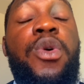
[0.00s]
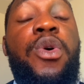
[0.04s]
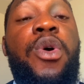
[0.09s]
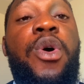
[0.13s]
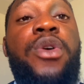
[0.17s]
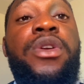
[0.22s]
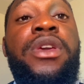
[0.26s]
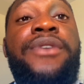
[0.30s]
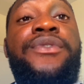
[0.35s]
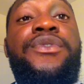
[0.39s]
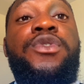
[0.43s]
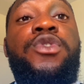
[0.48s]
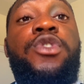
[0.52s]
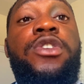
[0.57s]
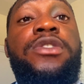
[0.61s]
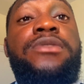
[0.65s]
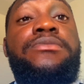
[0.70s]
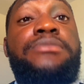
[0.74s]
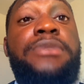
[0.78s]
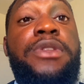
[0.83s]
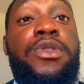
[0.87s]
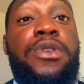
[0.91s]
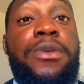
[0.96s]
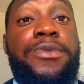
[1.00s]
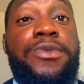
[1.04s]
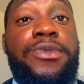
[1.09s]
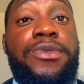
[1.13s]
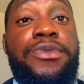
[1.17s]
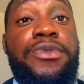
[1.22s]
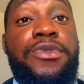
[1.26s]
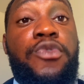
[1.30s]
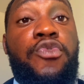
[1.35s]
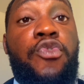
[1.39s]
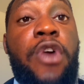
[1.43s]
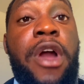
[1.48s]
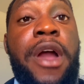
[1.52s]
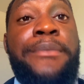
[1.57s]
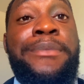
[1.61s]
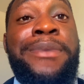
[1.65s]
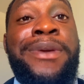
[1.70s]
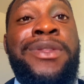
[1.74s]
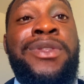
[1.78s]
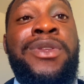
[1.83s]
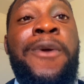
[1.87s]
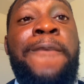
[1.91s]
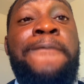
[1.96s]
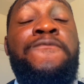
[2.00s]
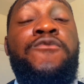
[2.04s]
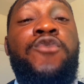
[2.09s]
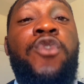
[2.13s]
or if you don't meet up to the requirement,